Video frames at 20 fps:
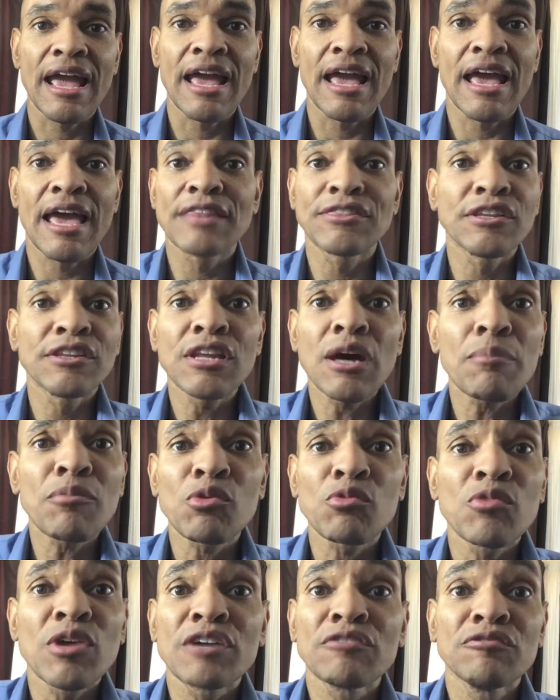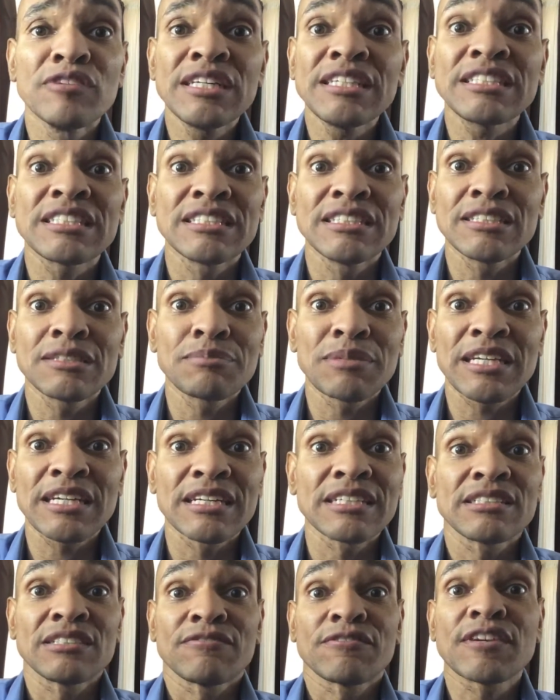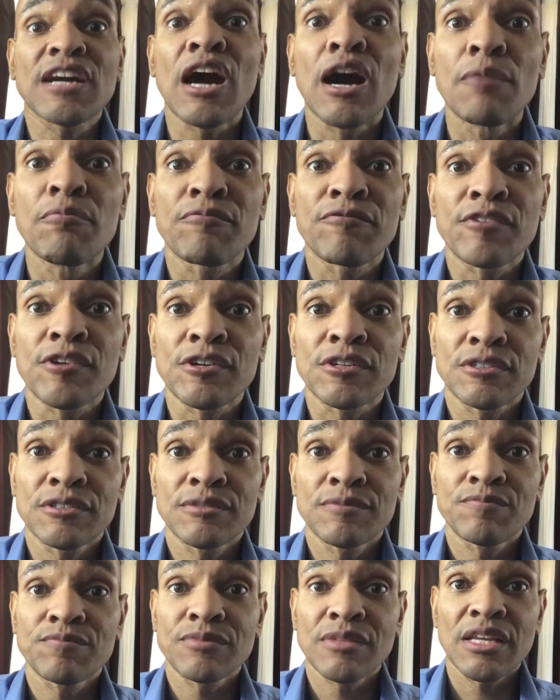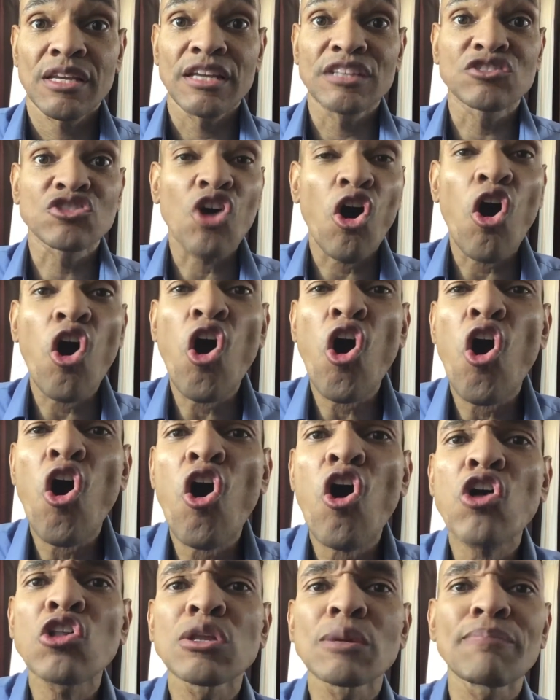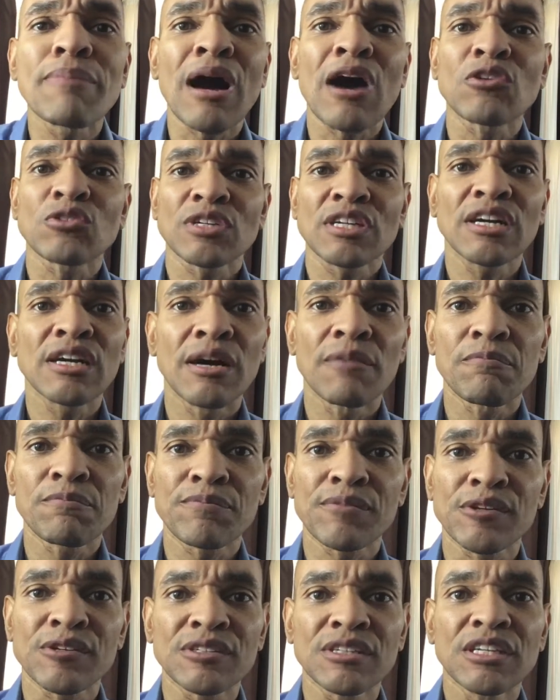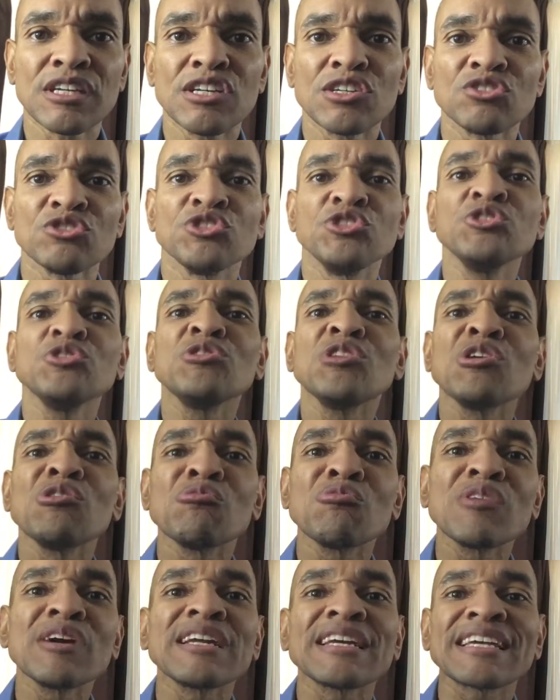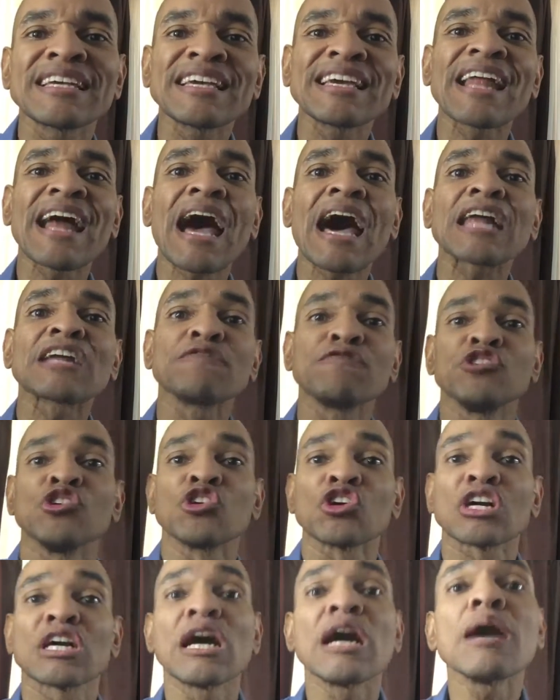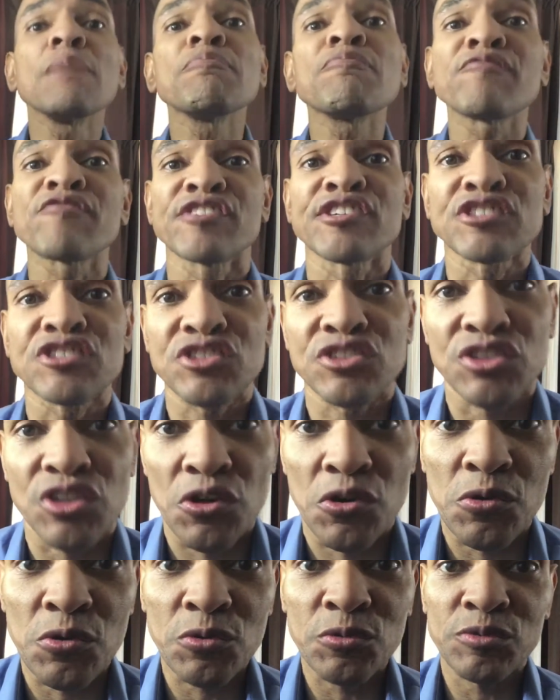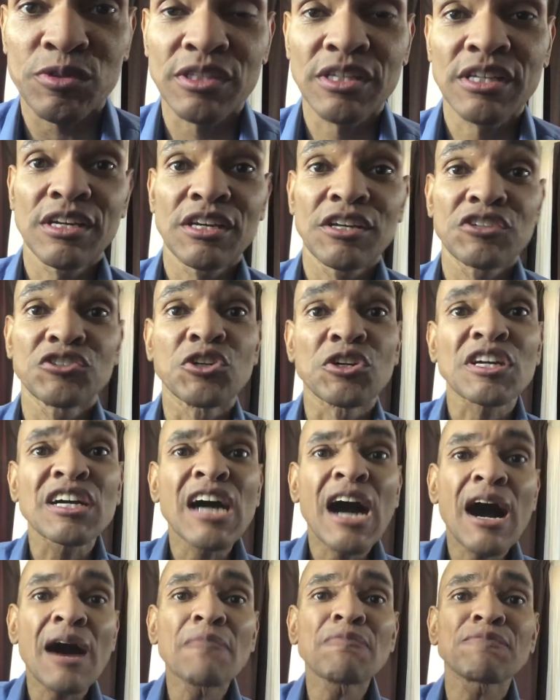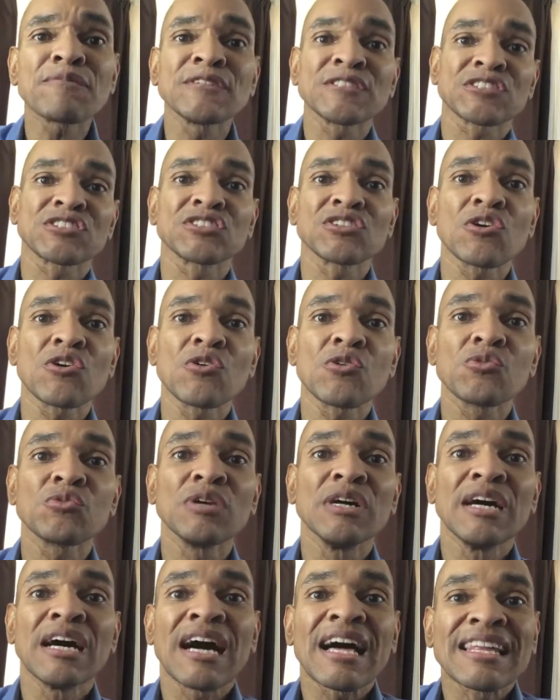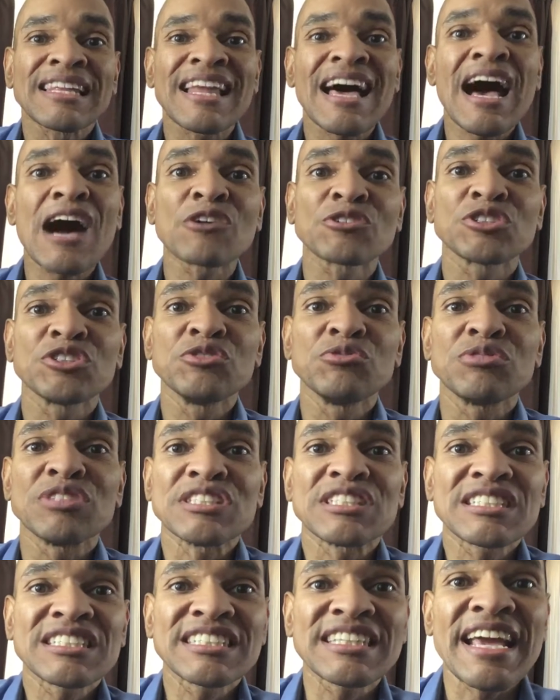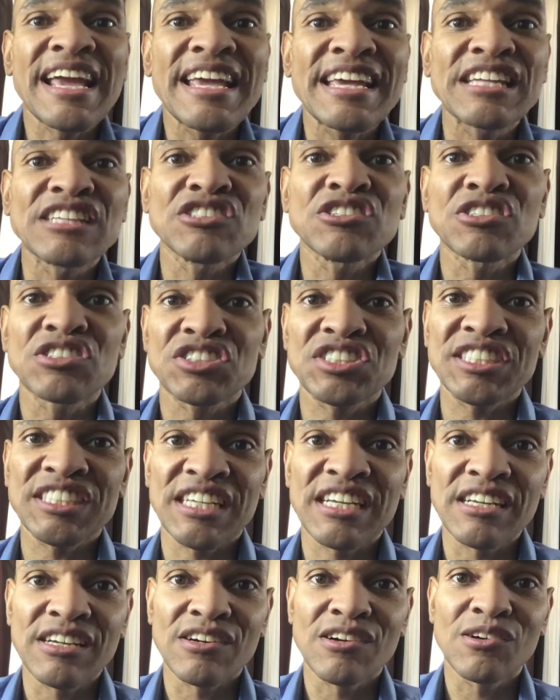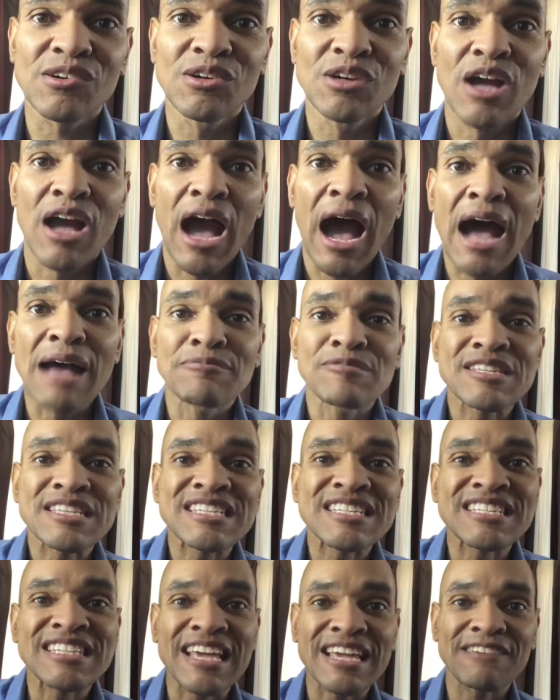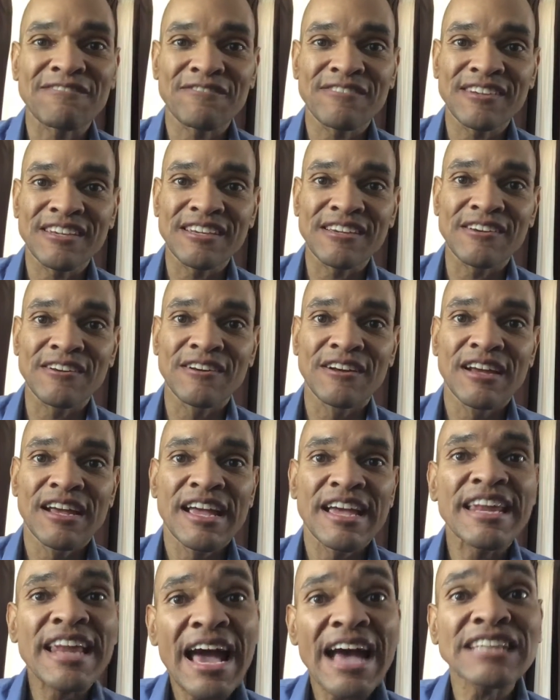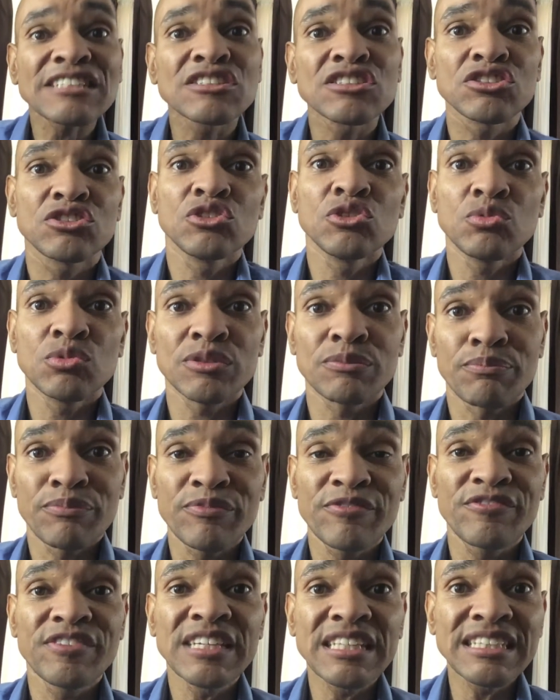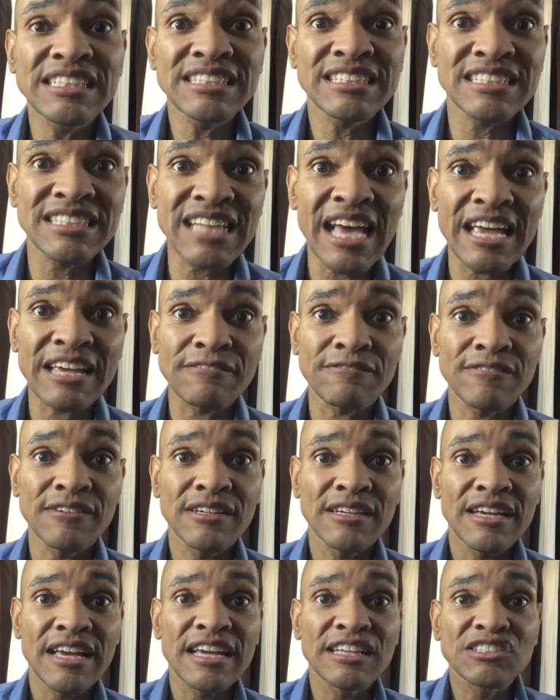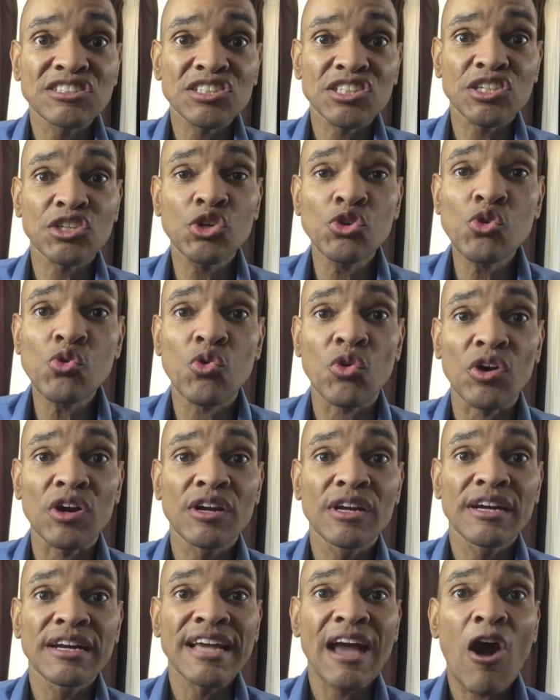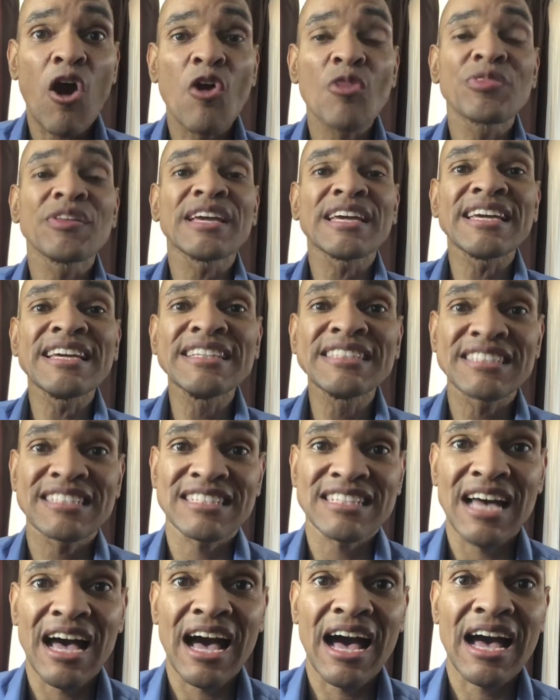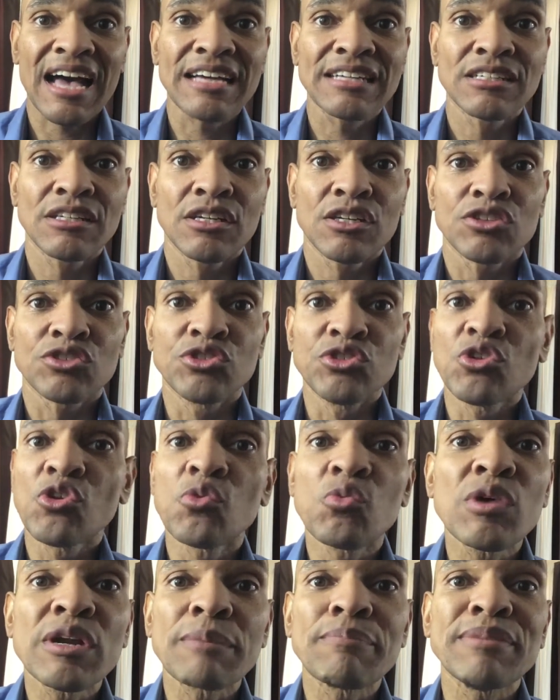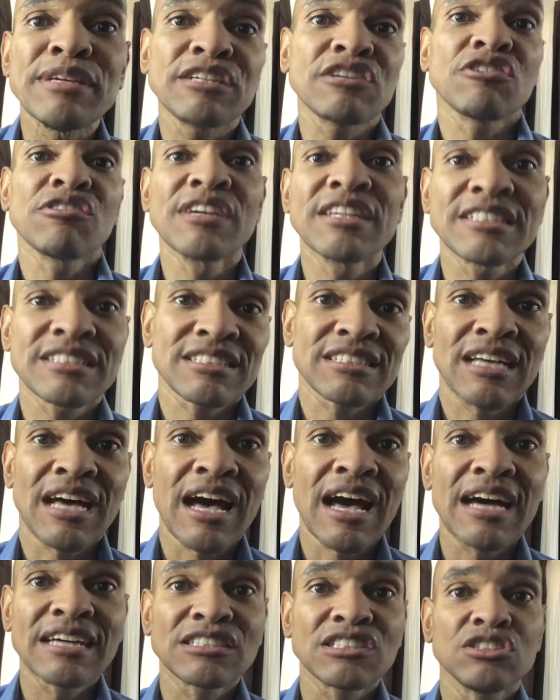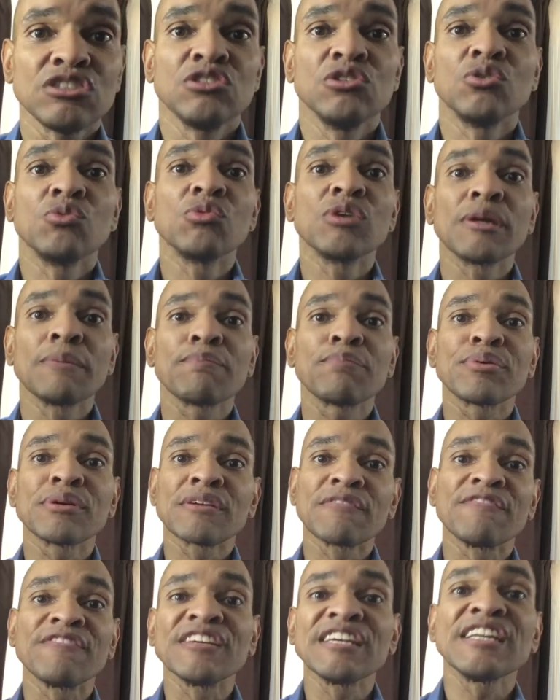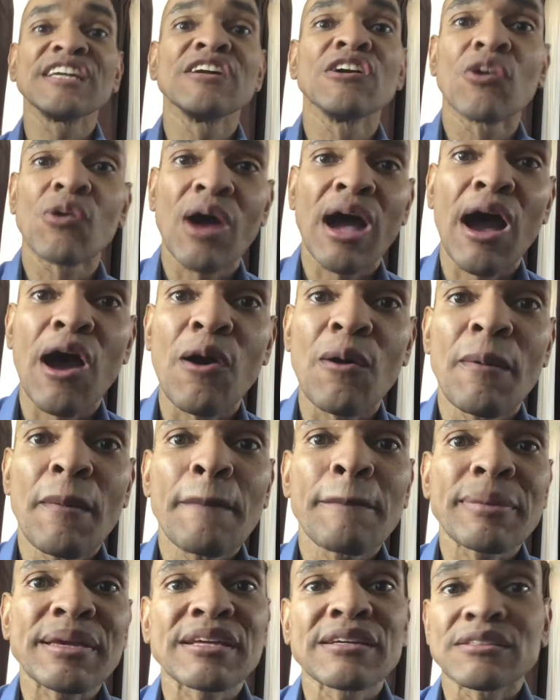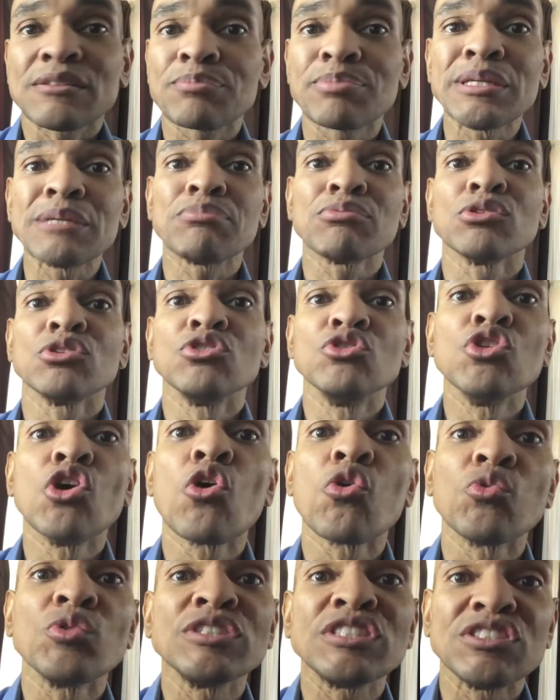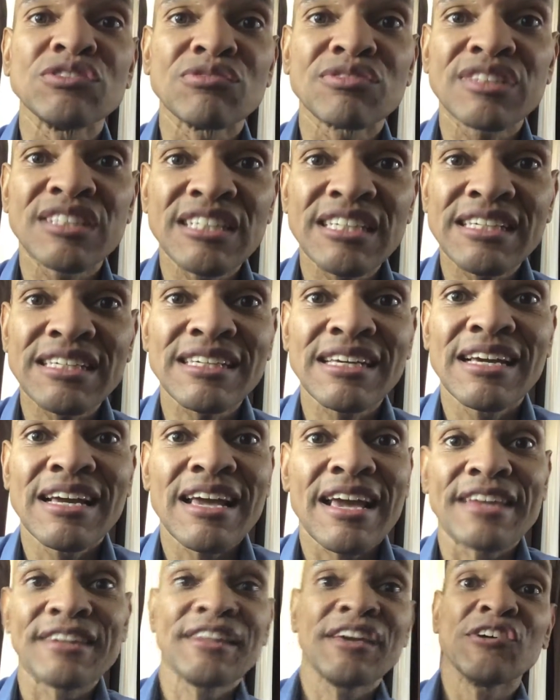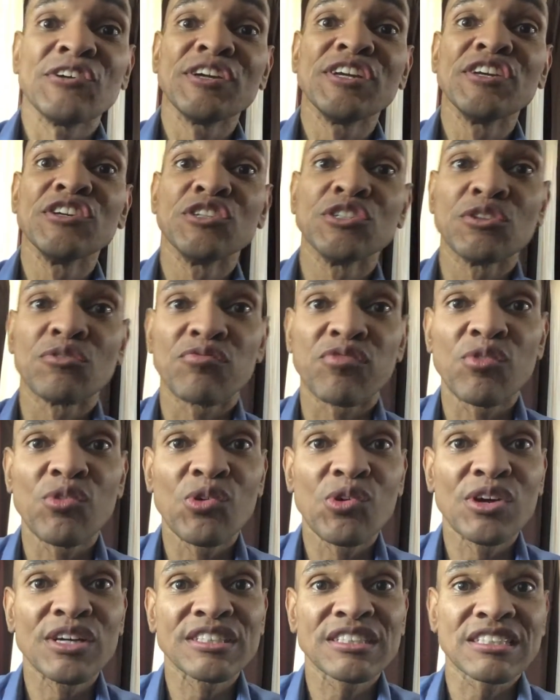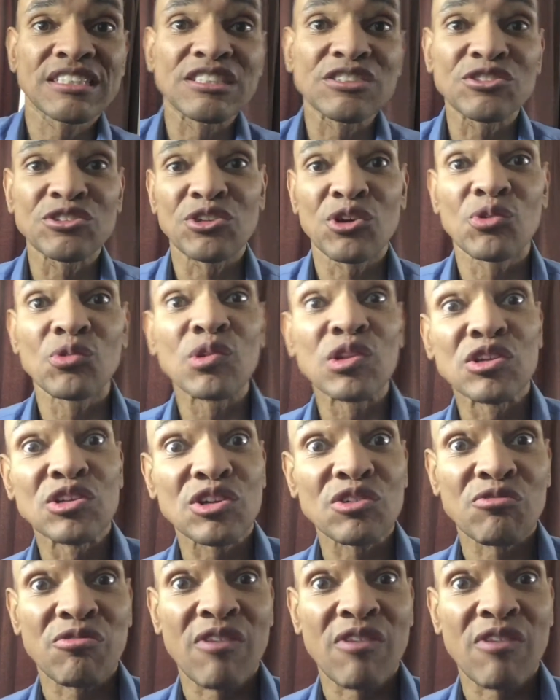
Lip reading: And the number one reason is because of comfort. It's all about comfort. You don't want to get out of your comfort zone. Your comfort zone allows you to stay in your shell. I'm safe here. It has to do with feeling safe and secure on the inside. You don't want to be criticized. You don't want to put a video out because people will know what you think and they'll hear your voice and you don't look